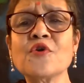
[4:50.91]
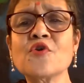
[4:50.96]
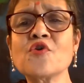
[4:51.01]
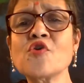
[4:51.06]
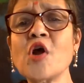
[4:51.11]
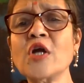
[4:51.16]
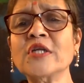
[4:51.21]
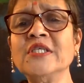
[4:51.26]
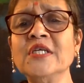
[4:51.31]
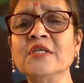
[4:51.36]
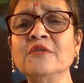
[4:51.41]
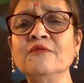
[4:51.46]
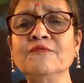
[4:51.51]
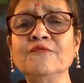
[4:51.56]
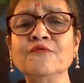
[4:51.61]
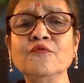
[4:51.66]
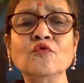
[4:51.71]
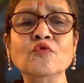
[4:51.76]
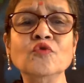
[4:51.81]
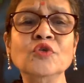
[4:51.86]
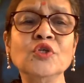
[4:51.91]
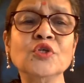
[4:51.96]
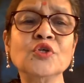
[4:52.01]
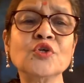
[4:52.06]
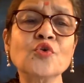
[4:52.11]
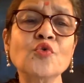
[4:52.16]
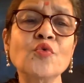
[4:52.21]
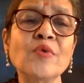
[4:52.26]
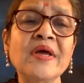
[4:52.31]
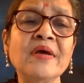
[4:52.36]
rotted food
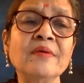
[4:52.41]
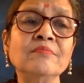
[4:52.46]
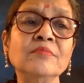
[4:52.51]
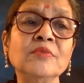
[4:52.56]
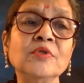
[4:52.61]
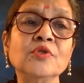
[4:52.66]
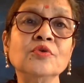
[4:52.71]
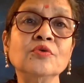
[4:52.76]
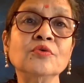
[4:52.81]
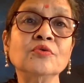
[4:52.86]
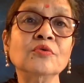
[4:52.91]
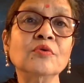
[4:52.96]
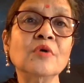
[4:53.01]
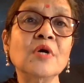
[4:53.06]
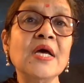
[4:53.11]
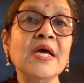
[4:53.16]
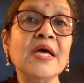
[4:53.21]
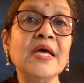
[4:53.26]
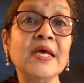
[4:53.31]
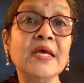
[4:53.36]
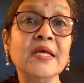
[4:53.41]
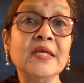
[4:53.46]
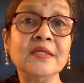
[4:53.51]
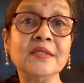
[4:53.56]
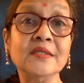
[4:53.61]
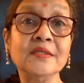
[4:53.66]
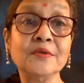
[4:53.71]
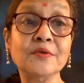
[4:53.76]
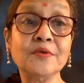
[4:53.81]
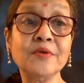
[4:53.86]
grew him to
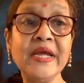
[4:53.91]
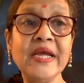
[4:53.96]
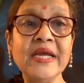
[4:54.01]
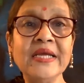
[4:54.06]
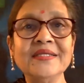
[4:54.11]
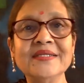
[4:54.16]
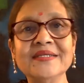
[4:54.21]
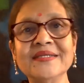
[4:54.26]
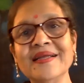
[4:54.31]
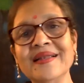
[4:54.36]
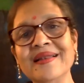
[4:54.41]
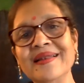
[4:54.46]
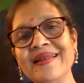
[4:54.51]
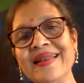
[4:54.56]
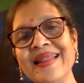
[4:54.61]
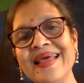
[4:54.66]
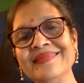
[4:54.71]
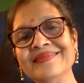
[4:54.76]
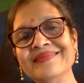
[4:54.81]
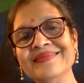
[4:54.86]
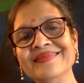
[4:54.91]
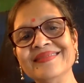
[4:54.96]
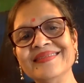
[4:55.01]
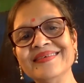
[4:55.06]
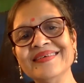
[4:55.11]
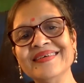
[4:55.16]
his great length.